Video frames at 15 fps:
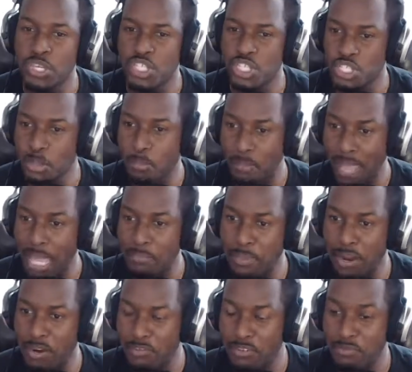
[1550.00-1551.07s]
she's a bad
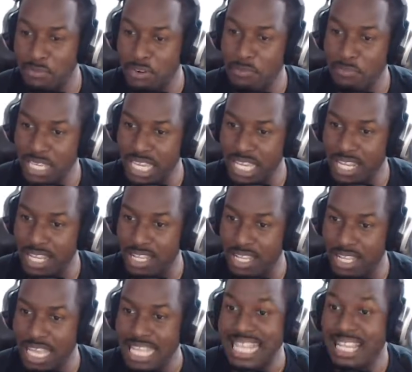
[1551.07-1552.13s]
parent from the very beginning.
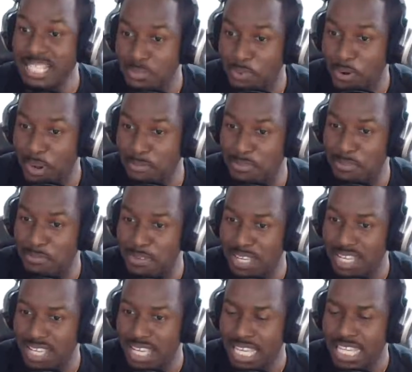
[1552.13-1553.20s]
That's the problem.
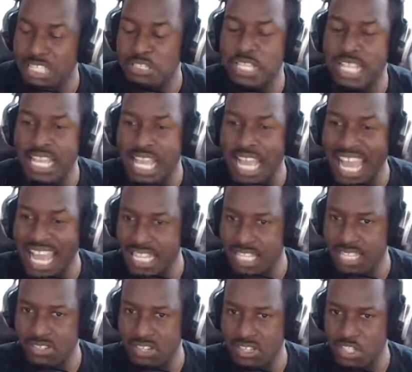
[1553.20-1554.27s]
That's like I had
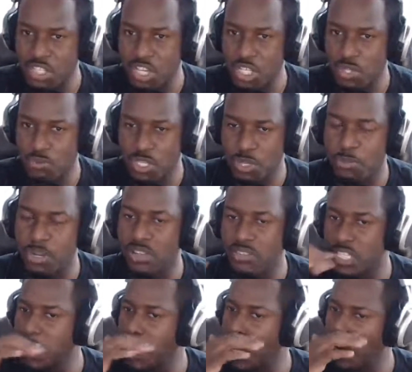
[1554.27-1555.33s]
this discussion with someone
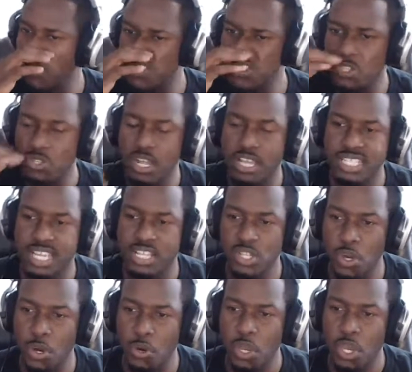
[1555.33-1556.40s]
else. It's like, oh, she's doing that. It's like,
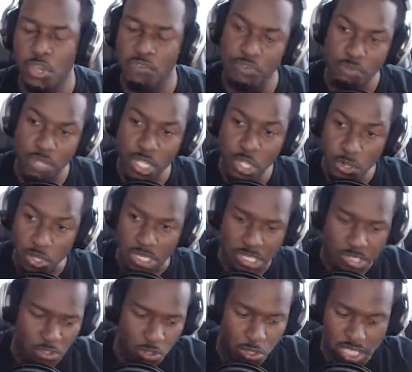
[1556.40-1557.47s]
no. If you really look
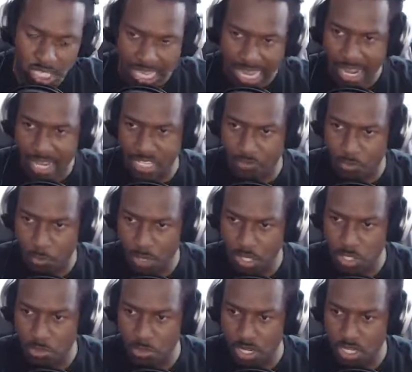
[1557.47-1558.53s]
at the character from where
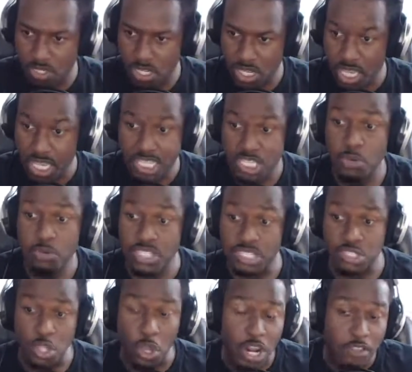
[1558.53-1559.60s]
she was
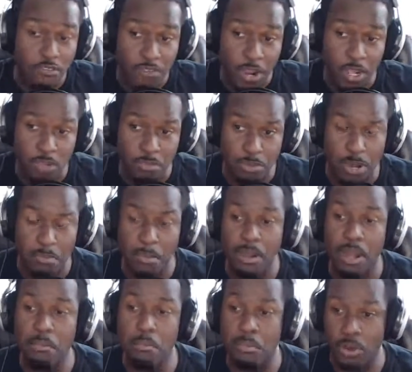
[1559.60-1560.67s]
not a very good parent.
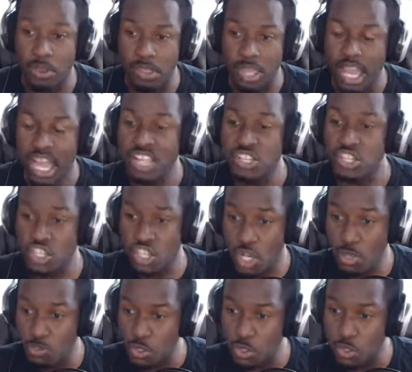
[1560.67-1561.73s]
Remember, her
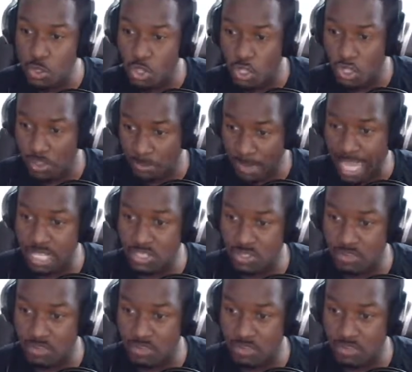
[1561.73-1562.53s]
son was doing all the managing